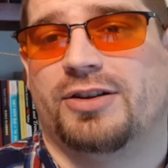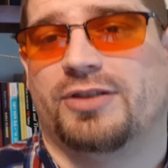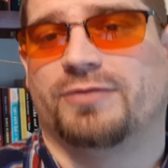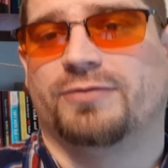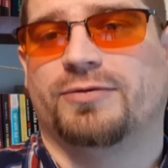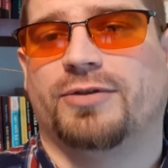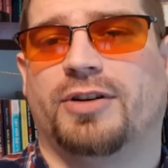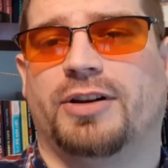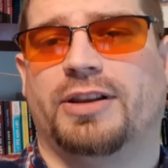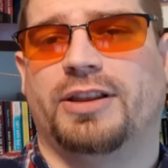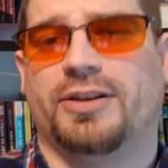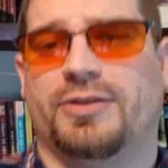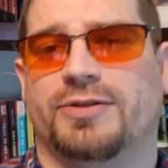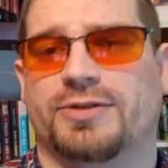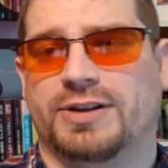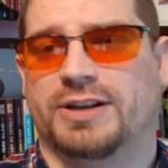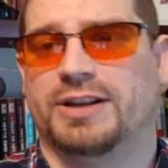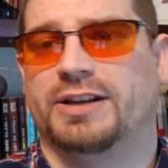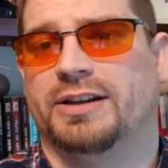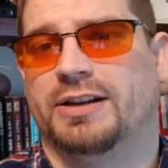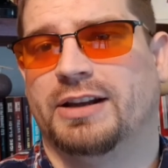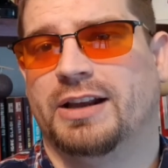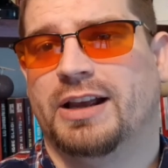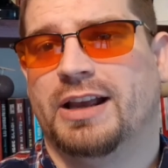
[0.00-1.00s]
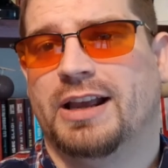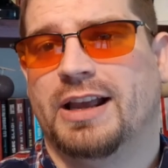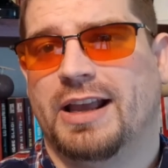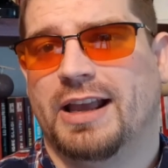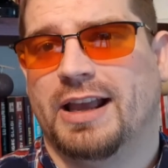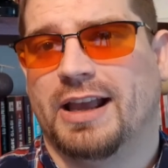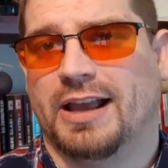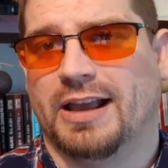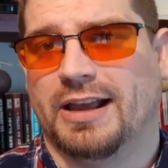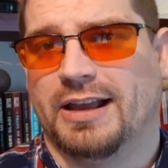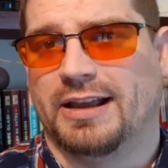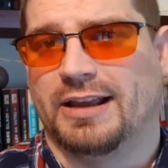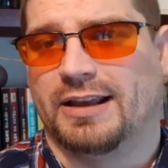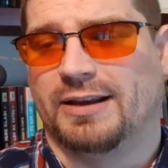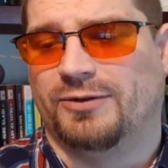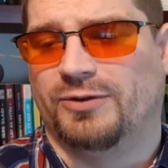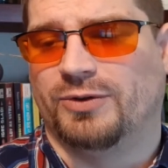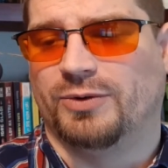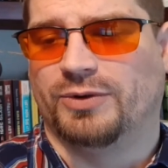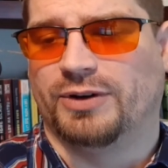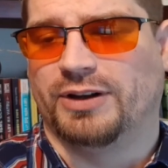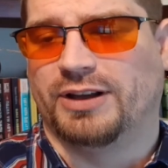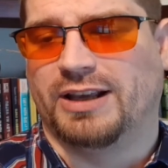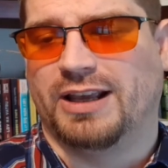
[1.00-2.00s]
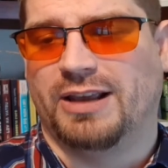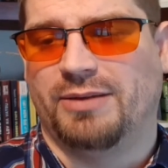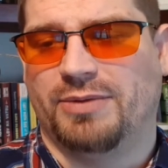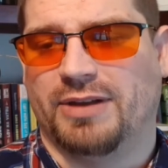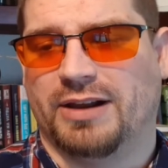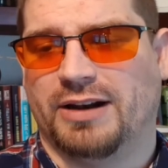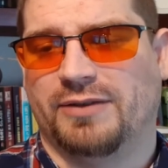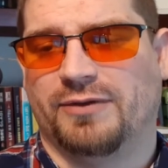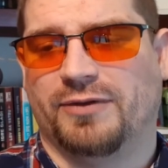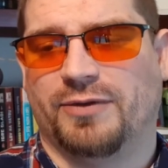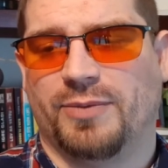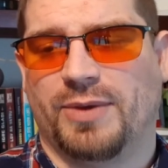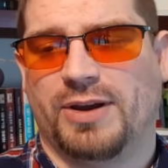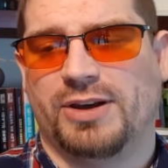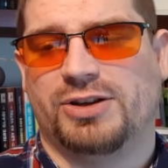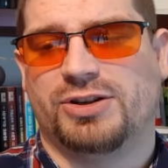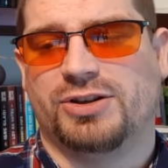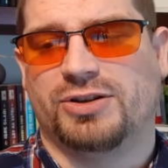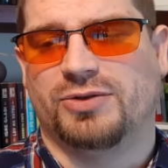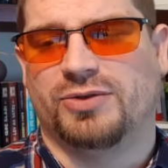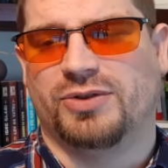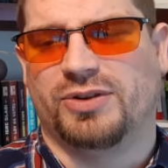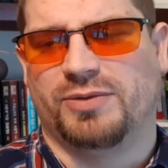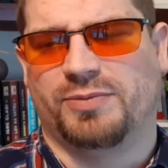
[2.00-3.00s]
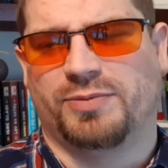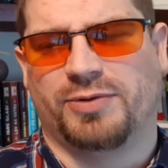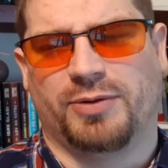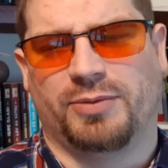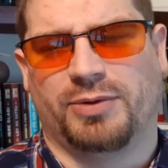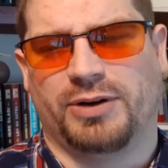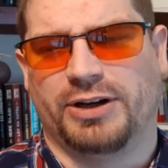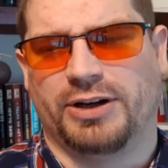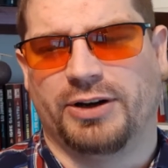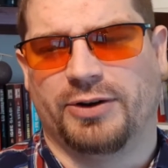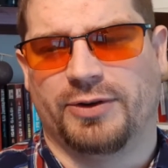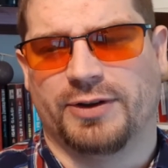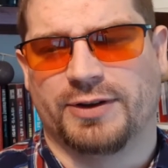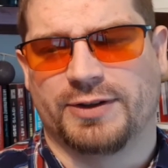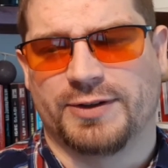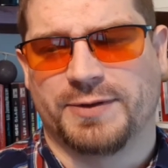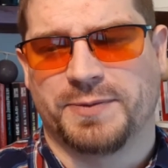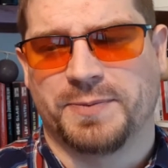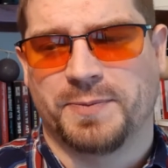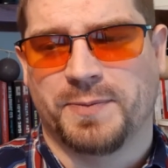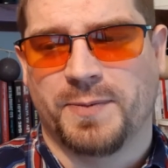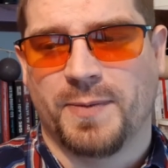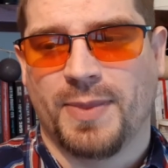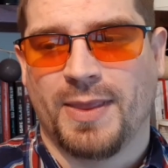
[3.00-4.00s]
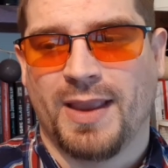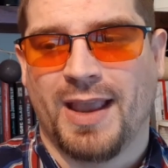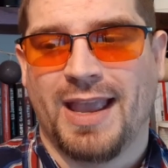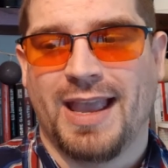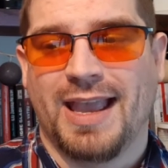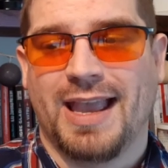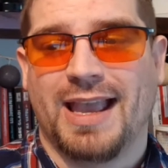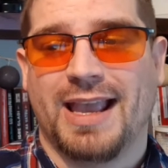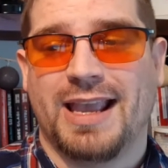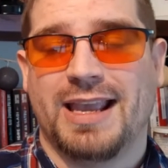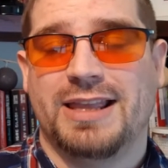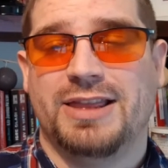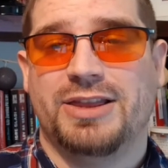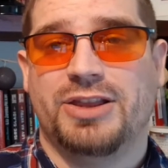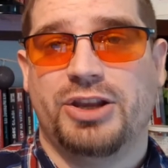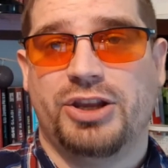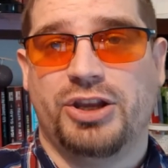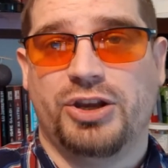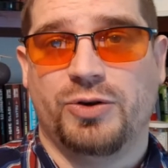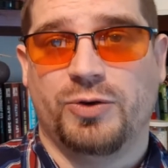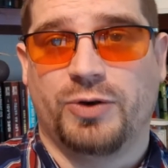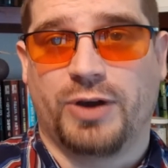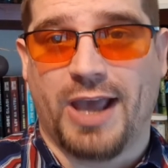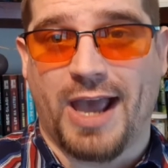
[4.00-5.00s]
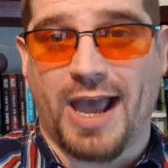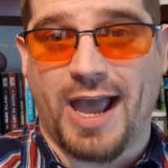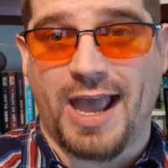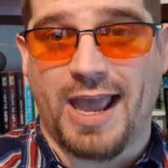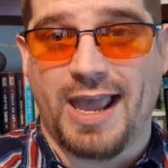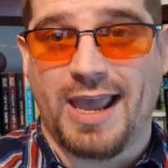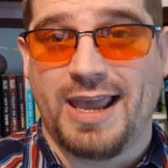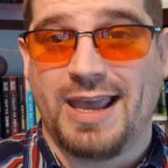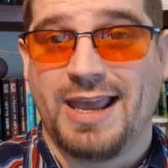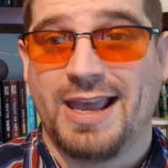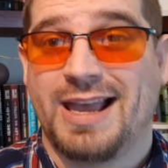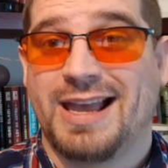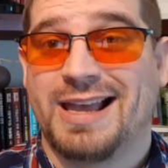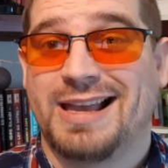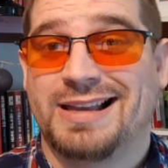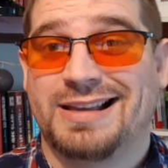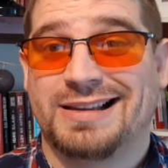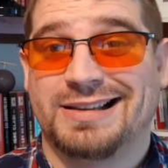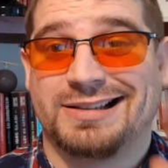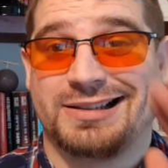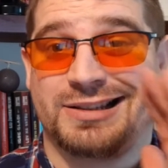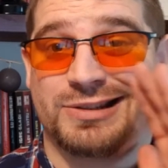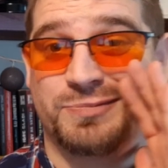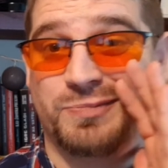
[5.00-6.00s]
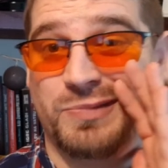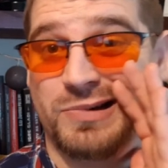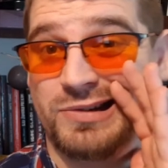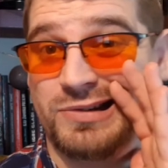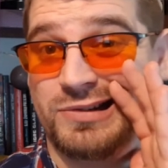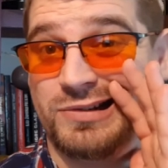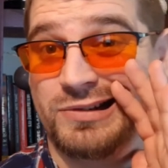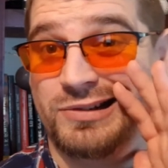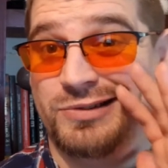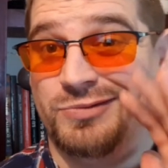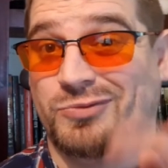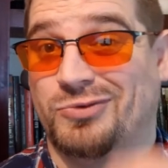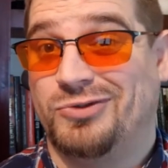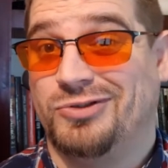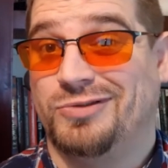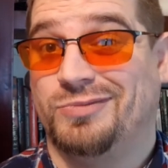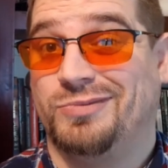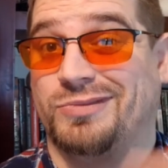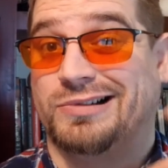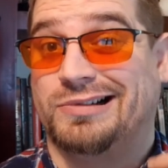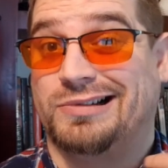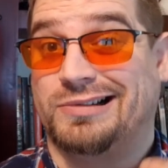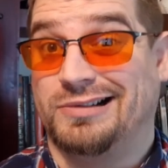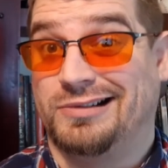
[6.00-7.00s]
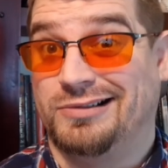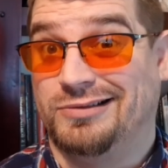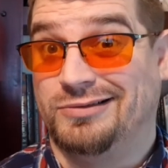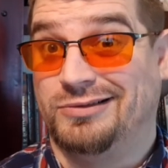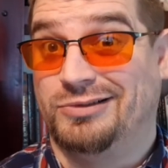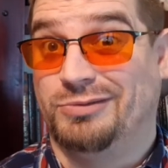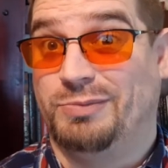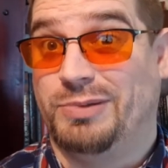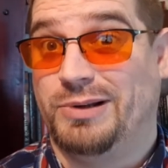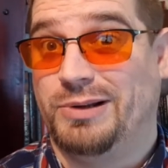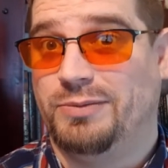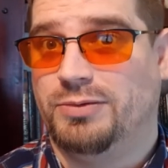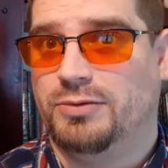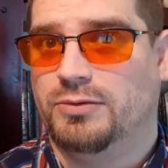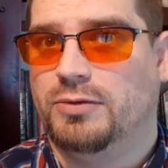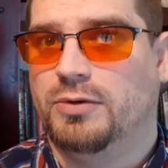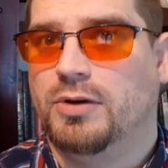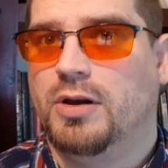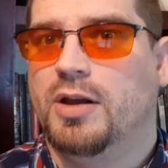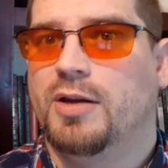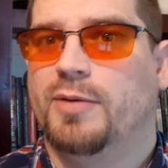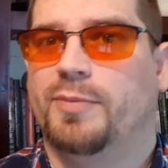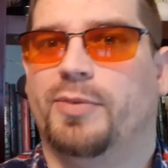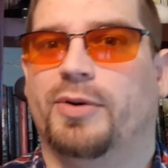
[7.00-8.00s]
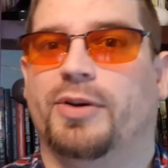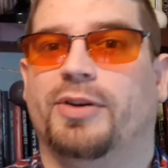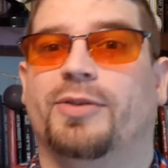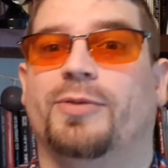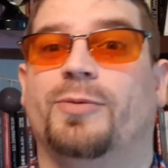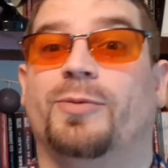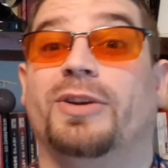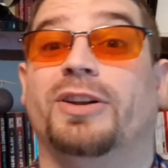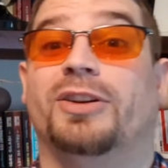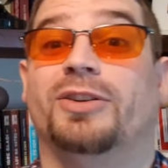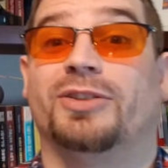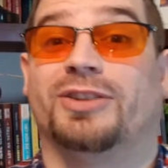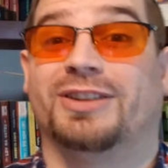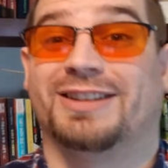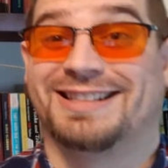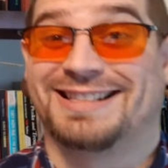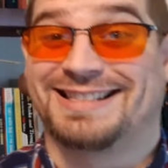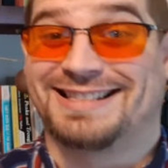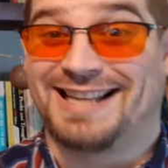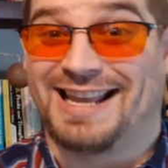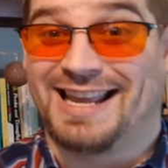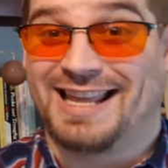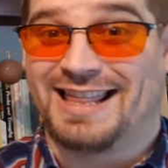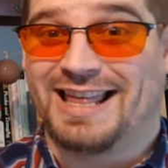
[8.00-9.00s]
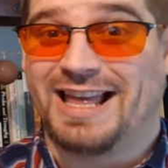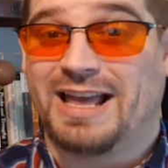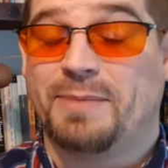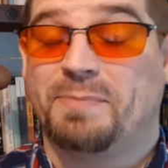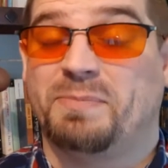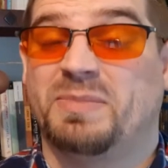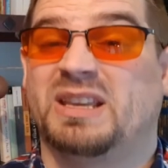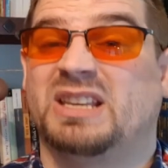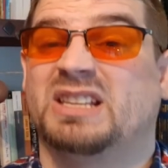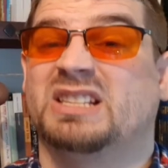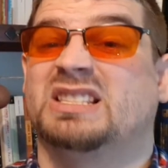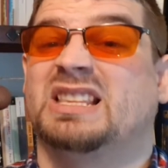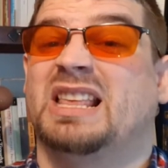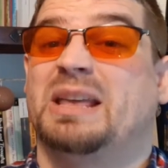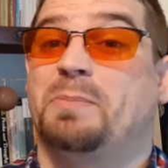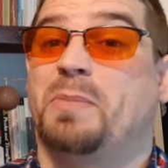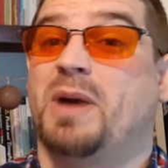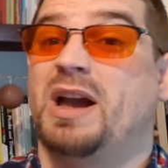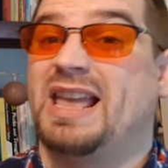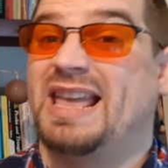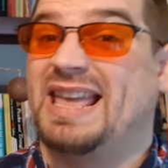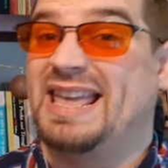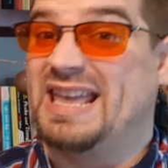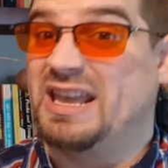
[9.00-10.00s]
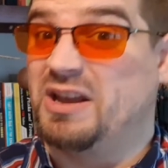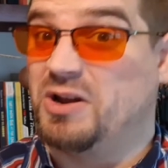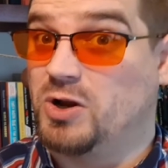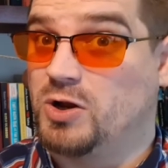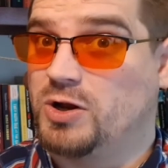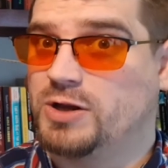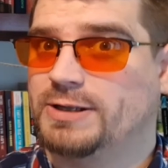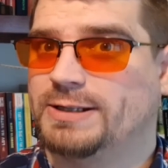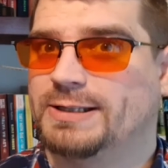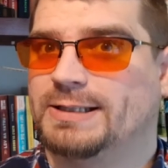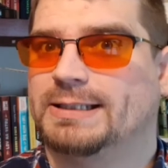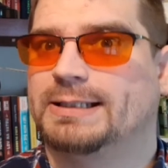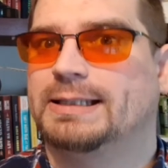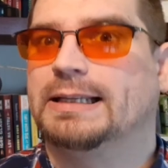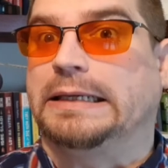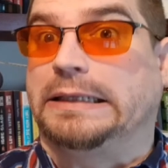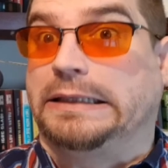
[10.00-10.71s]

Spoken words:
can write those in if you want to keep that information, or you probably know this. In the UK, especially more amongst older people, but we're not going to say that because they might hear us.